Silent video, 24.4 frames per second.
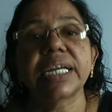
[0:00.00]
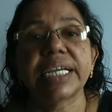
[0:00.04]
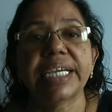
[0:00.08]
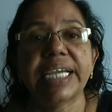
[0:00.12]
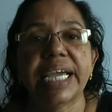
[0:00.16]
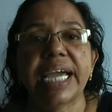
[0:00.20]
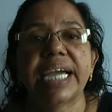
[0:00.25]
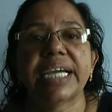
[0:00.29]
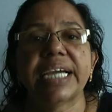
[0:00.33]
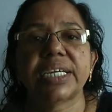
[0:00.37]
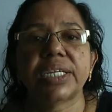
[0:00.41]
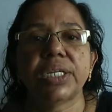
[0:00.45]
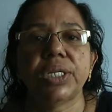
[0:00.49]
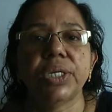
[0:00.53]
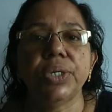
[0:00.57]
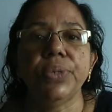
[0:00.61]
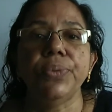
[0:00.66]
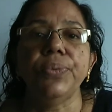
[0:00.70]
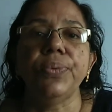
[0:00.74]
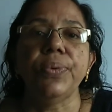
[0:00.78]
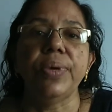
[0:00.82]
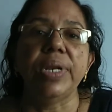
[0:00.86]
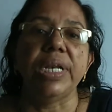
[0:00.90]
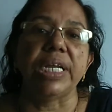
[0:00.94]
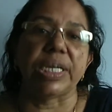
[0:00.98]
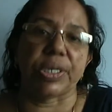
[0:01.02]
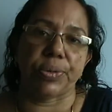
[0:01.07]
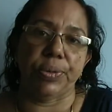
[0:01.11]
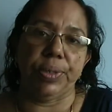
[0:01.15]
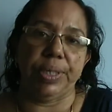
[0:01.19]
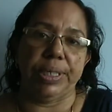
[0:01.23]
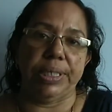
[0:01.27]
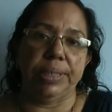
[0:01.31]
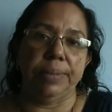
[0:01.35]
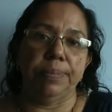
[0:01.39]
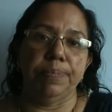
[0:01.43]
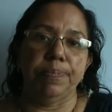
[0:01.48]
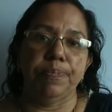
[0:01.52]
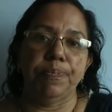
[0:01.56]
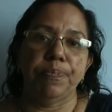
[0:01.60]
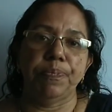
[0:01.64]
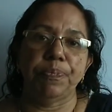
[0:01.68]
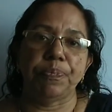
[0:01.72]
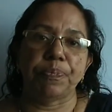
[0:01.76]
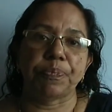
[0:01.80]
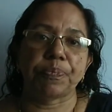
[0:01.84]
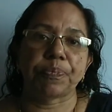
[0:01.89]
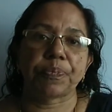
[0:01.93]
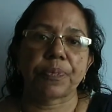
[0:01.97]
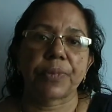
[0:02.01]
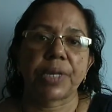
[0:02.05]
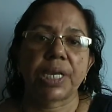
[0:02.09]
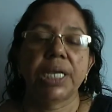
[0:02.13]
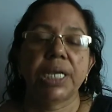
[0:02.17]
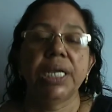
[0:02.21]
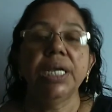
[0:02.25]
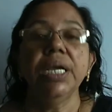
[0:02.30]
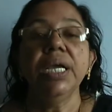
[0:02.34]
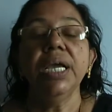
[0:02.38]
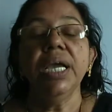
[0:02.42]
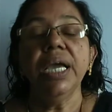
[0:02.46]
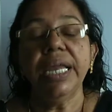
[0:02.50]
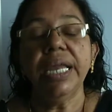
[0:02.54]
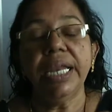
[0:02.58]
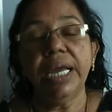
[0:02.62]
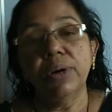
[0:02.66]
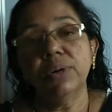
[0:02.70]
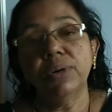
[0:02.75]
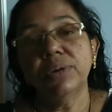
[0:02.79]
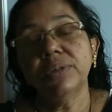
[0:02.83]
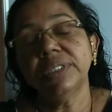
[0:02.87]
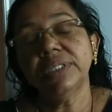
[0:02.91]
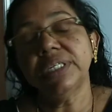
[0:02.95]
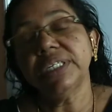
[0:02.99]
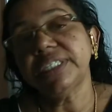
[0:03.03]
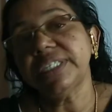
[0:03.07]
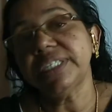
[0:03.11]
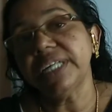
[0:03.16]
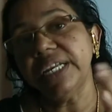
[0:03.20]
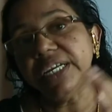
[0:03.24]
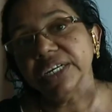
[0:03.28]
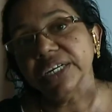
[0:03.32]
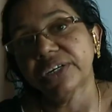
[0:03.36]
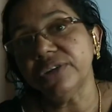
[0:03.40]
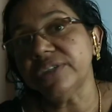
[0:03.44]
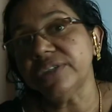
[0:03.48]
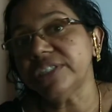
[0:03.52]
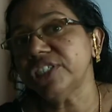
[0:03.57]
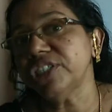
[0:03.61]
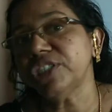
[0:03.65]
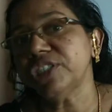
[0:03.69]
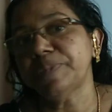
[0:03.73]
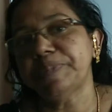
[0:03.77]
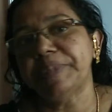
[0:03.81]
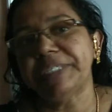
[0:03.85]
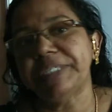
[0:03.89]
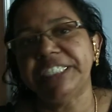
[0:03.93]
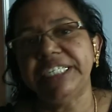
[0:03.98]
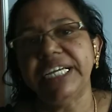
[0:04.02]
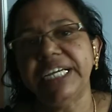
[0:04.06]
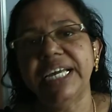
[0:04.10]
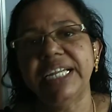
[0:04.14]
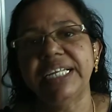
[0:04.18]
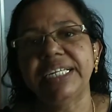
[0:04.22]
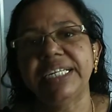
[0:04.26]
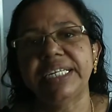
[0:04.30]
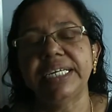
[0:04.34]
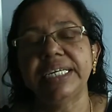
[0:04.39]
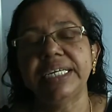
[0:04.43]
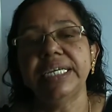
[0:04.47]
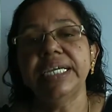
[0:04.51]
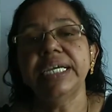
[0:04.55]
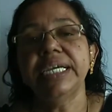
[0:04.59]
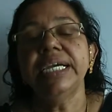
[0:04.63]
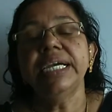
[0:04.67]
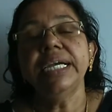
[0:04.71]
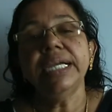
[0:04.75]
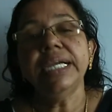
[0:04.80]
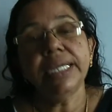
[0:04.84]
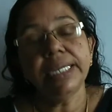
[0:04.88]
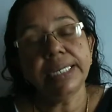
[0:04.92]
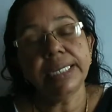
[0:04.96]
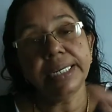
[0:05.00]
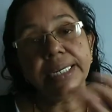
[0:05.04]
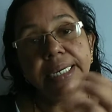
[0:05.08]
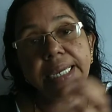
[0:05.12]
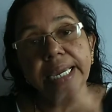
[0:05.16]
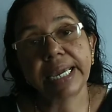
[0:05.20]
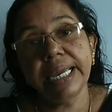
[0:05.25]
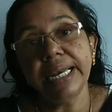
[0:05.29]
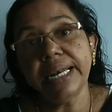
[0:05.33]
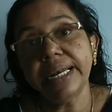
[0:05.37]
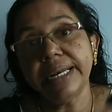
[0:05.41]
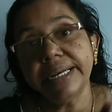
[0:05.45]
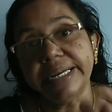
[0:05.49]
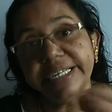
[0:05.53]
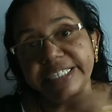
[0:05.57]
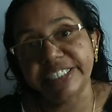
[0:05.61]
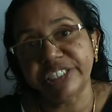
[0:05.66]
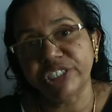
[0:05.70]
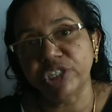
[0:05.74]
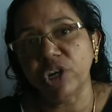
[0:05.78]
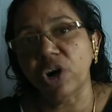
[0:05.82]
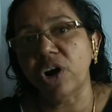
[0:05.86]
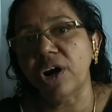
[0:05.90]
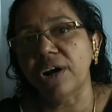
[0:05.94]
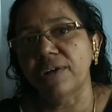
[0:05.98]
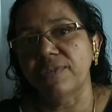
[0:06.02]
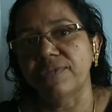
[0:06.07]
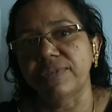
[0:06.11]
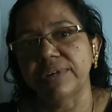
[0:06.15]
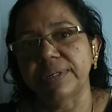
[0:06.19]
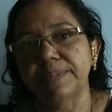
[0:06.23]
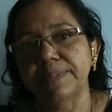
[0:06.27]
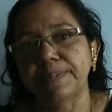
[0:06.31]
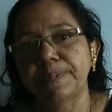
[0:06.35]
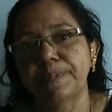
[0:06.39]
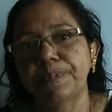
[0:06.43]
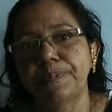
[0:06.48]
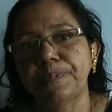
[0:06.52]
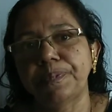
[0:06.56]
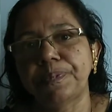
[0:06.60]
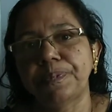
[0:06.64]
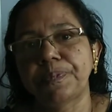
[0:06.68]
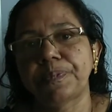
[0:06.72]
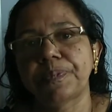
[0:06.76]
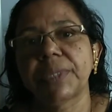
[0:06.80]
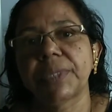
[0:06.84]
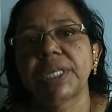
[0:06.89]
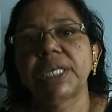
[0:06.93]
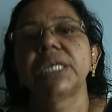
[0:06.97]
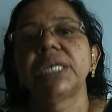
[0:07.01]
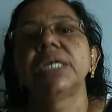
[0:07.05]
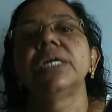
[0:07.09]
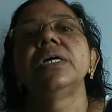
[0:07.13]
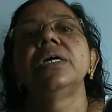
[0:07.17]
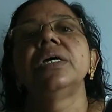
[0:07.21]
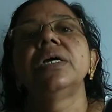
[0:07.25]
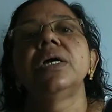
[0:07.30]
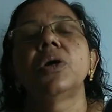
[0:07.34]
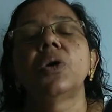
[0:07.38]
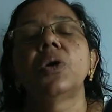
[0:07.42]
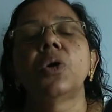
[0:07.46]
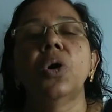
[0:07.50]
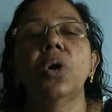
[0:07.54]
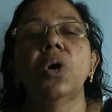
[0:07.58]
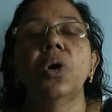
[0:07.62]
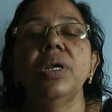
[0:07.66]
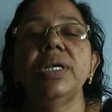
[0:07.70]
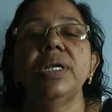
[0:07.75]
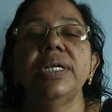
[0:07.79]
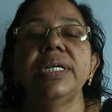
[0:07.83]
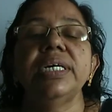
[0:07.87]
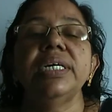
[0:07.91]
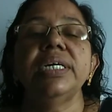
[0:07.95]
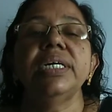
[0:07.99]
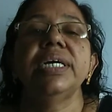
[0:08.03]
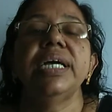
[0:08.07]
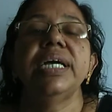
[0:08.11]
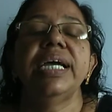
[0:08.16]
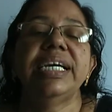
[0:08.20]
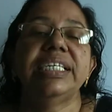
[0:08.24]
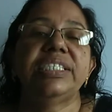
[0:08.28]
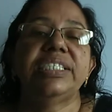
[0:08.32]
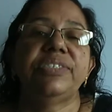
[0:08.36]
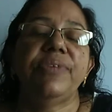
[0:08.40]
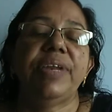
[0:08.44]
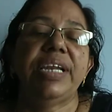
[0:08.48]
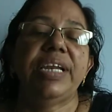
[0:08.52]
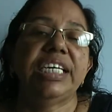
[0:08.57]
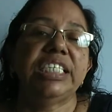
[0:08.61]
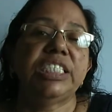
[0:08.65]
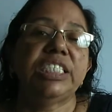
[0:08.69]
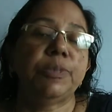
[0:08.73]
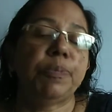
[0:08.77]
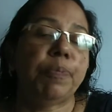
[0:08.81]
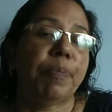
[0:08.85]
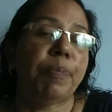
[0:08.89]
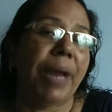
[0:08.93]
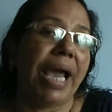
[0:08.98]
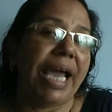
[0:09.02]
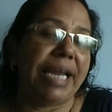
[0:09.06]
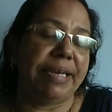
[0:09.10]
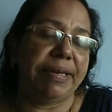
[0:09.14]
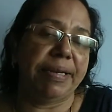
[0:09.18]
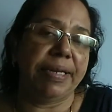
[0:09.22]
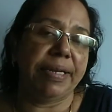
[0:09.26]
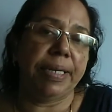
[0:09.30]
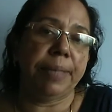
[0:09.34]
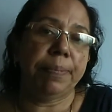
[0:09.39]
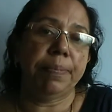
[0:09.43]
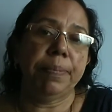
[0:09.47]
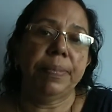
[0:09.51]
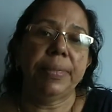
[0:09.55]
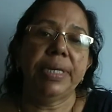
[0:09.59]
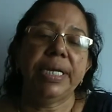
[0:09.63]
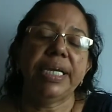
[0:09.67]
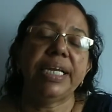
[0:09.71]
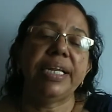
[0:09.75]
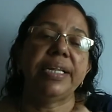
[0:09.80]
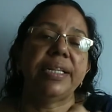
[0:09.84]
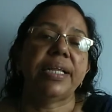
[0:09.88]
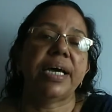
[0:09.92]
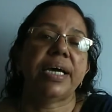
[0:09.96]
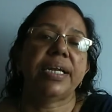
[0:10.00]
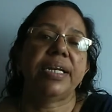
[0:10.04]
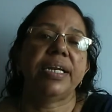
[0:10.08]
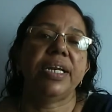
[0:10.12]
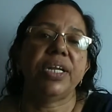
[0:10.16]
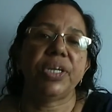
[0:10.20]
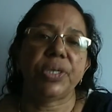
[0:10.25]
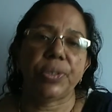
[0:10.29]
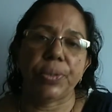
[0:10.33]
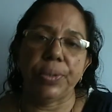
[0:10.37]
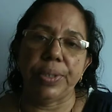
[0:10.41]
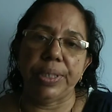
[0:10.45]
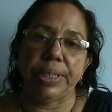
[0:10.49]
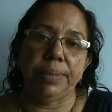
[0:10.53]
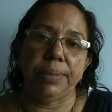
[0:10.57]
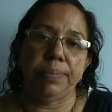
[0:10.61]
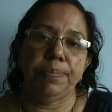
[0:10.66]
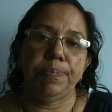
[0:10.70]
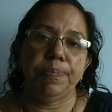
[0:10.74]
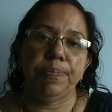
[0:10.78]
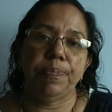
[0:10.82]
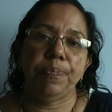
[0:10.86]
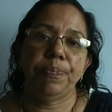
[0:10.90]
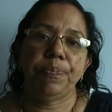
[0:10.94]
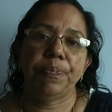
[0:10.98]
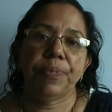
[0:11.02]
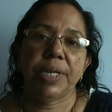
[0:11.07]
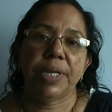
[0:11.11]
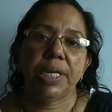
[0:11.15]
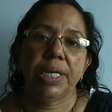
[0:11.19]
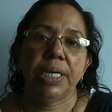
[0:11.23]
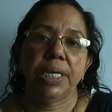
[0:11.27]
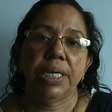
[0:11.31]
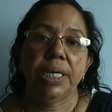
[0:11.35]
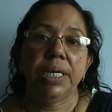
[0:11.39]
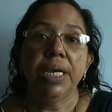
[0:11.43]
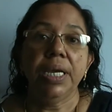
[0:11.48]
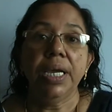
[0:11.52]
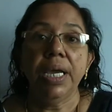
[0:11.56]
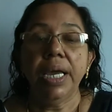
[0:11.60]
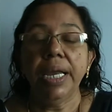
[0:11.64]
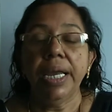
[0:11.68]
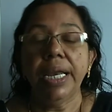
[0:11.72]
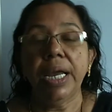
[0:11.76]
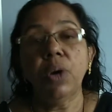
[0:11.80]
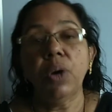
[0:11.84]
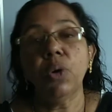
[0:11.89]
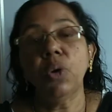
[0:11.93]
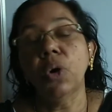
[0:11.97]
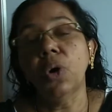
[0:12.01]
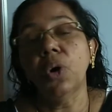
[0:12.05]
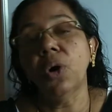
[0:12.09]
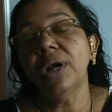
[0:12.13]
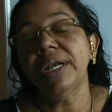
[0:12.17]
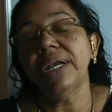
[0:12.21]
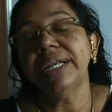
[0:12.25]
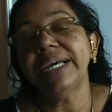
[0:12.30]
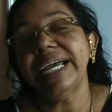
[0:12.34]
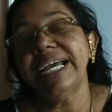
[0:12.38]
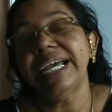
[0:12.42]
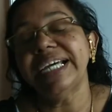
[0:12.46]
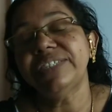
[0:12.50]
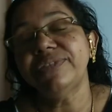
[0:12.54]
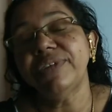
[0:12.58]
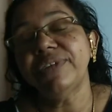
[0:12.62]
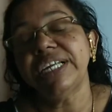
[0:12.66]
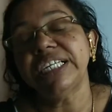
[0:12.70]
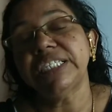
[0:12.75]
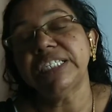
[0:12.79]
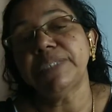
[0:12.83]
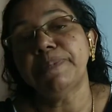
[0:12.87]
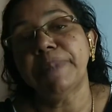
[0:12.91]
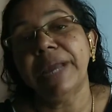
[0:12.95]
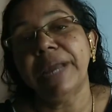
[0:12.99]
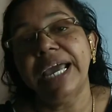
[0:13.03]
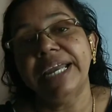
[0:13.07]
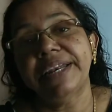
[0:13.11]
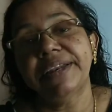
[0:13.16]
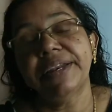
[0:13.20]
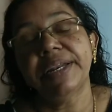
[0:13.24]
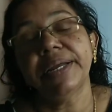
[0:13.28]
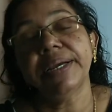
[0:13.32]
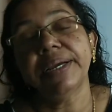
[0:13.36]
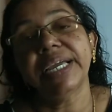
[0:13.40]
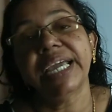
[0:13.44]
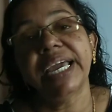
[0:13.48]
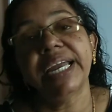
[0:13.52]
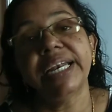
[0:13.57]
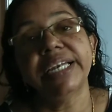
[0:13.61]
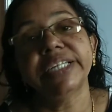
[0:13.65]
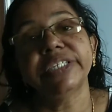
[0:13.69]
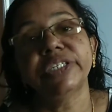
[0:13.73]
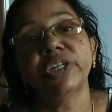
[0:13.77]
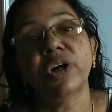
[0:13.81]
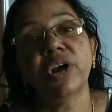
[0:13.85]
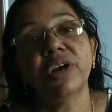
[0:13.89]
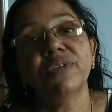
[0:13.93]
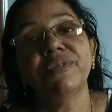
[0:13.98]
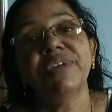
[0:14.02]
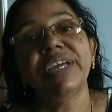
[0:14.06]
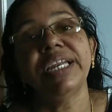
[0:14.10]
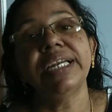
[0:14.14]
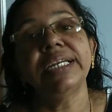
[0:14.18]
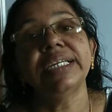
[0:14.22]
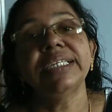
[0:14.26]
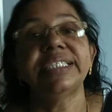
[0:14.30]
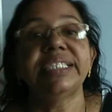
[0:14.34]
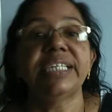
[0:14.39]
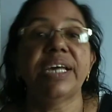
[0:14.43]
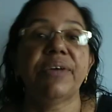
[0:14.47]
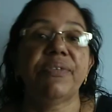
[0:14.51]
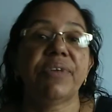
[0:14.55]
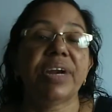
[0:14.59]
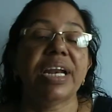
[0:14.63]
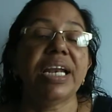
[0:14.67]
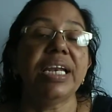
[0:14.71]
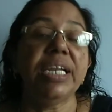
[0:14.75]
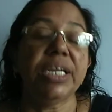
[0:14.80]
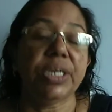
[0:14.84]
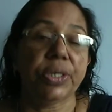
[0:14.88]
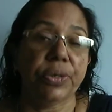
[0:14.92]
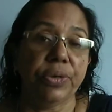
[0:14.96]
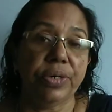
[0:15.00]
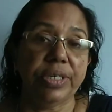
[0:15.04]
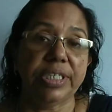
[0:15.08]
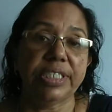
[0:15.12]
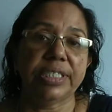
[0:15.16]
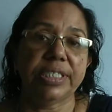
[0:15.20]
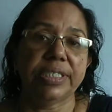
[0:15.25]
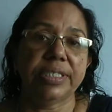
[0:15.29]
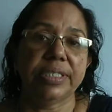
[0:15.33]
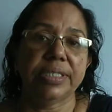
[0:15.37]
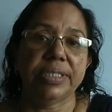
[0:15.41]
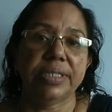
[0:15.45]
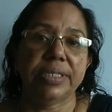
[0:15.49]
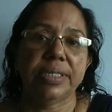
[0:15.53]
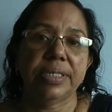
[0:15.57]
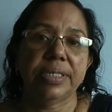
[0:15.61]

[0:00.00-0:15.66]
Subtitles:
reactive liquid. Now this liquid's speciality, it can dissolve gold as well as platinum in that liquid. Now gold as well as platinum can dissolve in several liquids.